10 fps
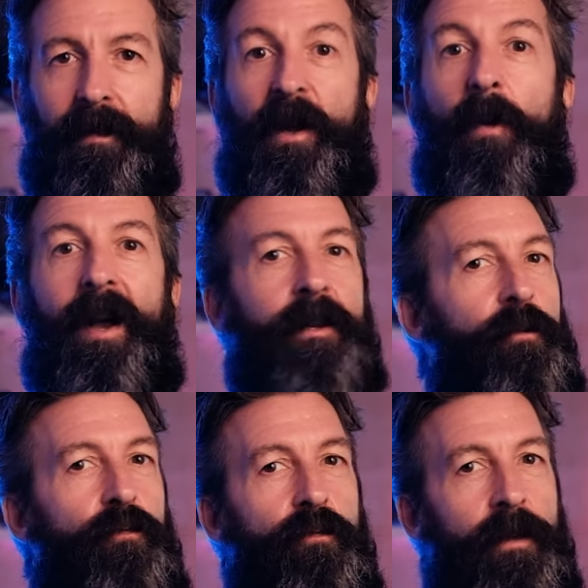Now I
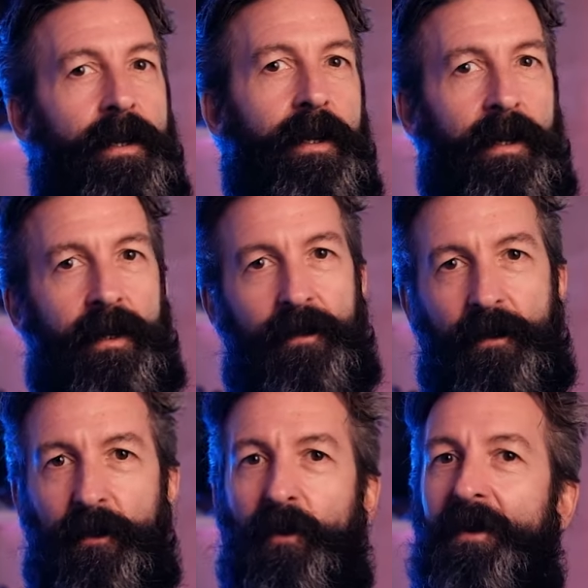could really
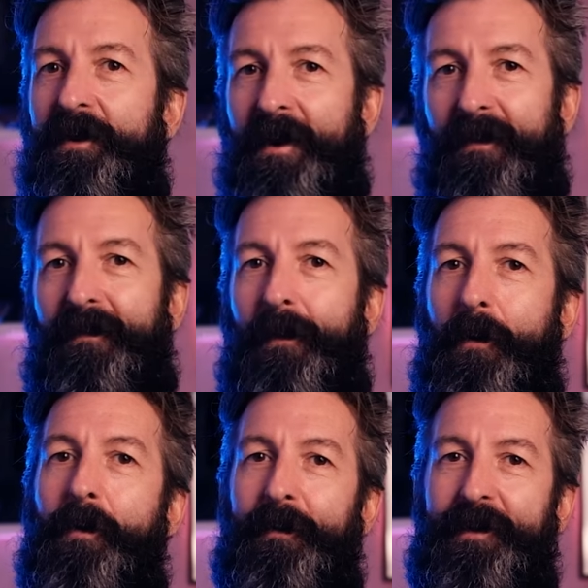do with your
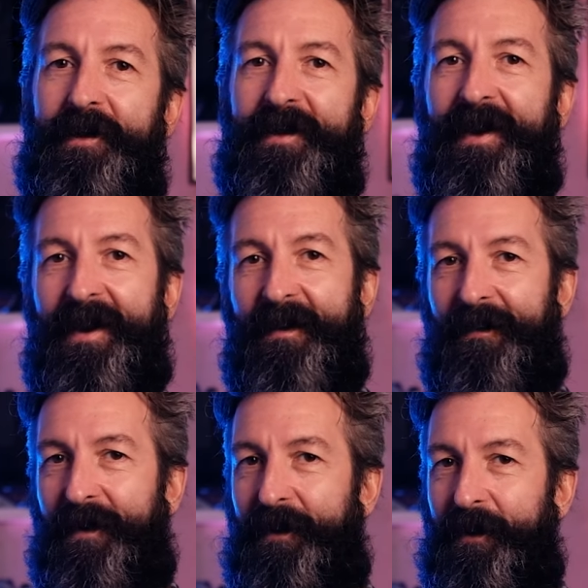votes
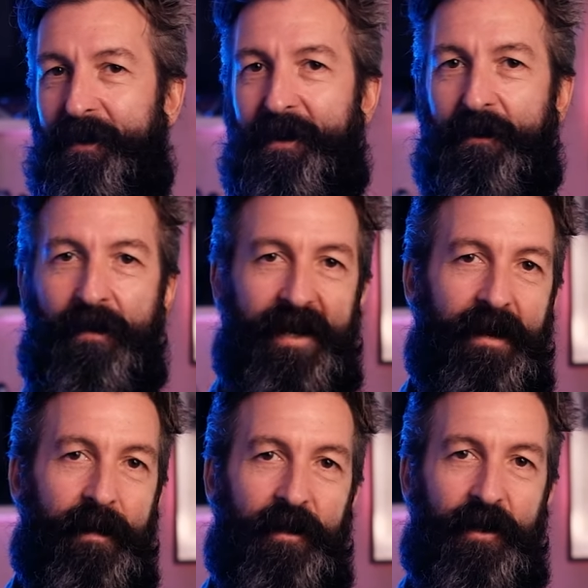for those three
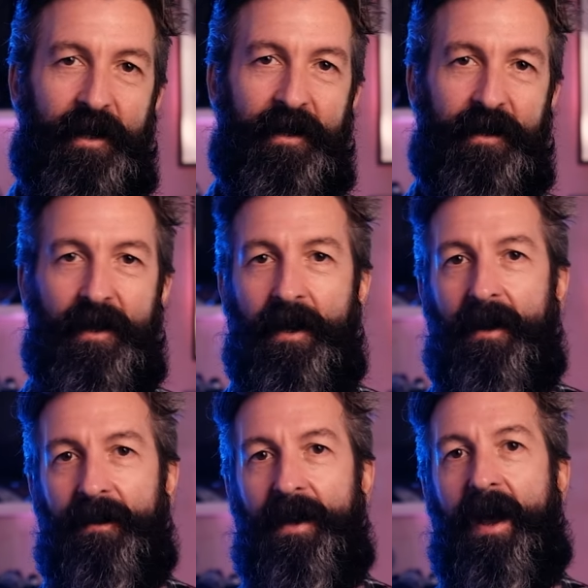images
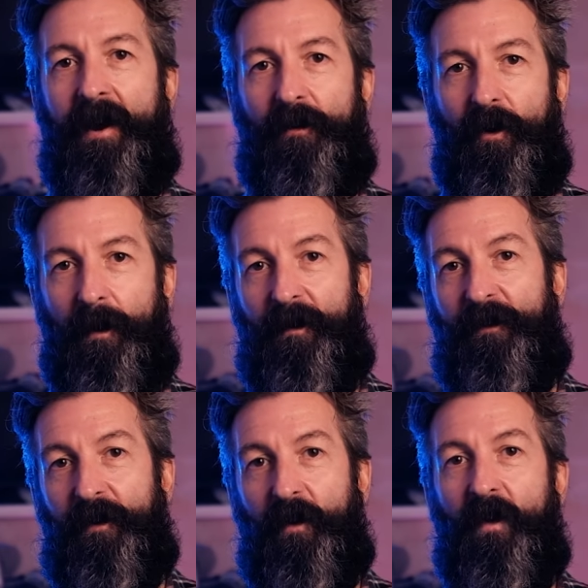that are up
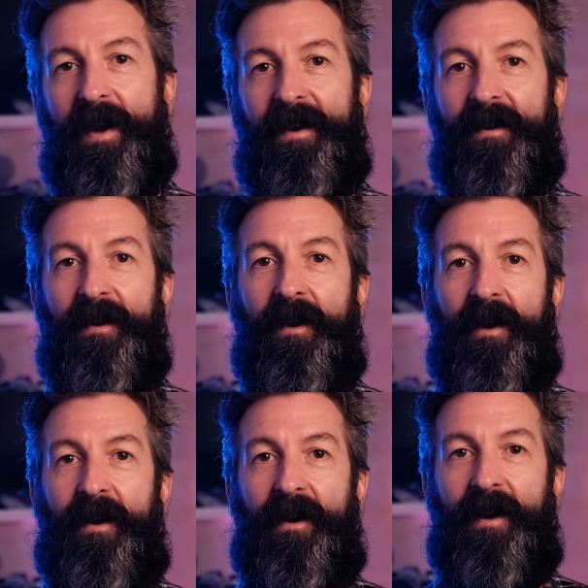for a win
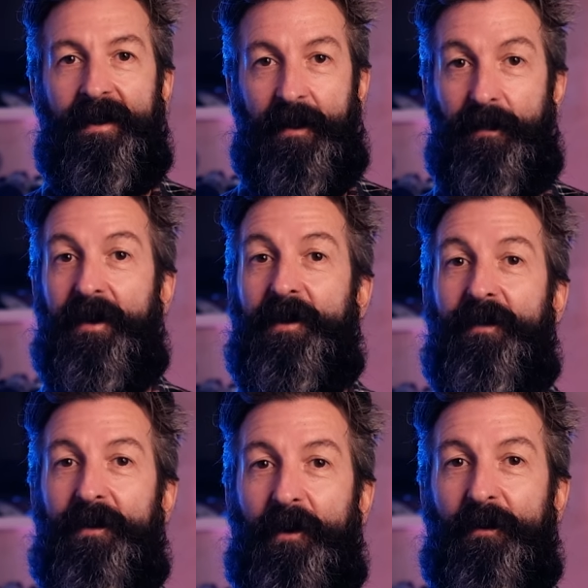at the British
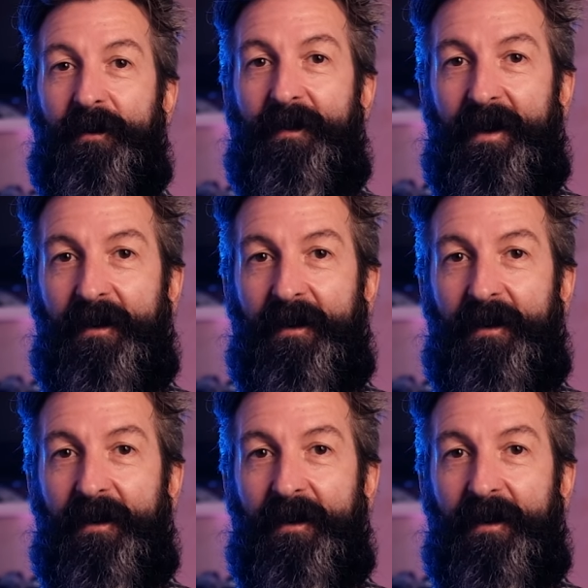Photography